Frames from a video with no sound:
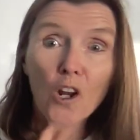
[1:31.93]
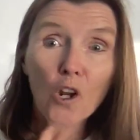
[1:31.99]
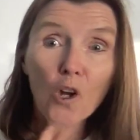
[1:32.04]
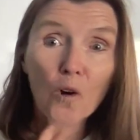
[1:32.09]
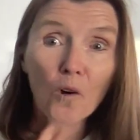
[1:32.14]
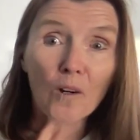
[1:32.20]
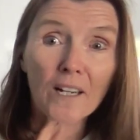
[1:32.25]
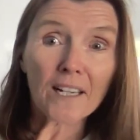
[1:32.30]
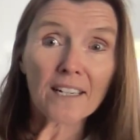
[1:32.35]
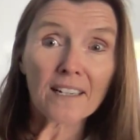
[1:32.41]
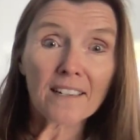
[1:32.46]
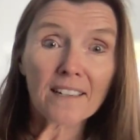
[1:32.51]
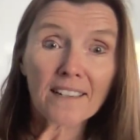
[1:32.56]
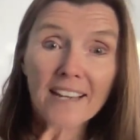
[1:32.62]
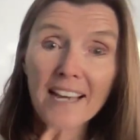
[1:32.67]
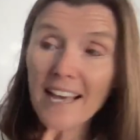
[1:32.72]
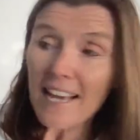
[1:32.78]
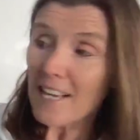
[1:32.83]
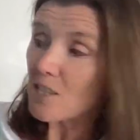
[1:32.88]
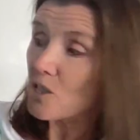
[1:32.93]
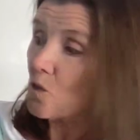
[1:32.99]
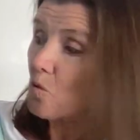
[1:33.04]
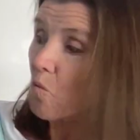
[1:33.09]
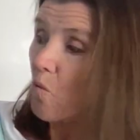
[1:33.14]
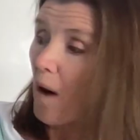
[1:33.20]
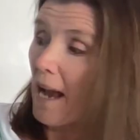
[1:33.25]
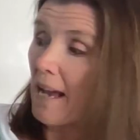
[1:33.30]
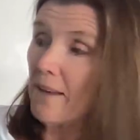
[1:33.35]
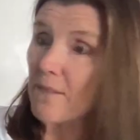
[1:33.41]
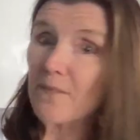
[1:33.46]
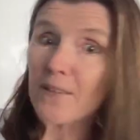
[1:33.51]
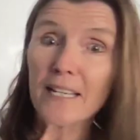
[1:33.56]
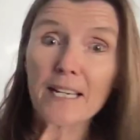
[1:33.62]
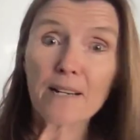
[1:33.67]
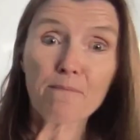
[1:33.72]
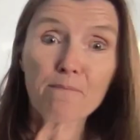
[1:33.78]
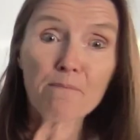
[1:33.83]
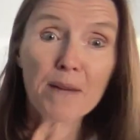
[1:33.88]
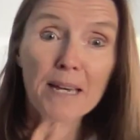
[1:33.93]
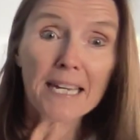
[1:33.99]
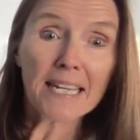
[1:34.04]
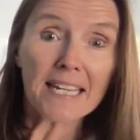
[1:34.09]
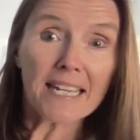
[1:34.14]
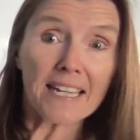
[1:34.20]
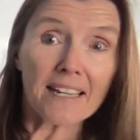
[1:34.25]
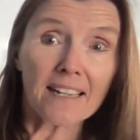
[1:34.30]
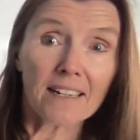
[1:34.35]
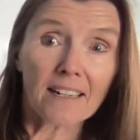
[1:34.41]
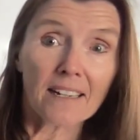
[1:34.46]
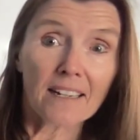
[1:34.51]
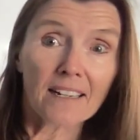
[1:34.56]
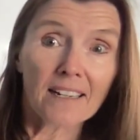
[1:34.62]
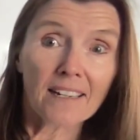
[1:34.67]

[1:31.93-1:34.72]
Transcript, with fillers: Look, it's waving at me.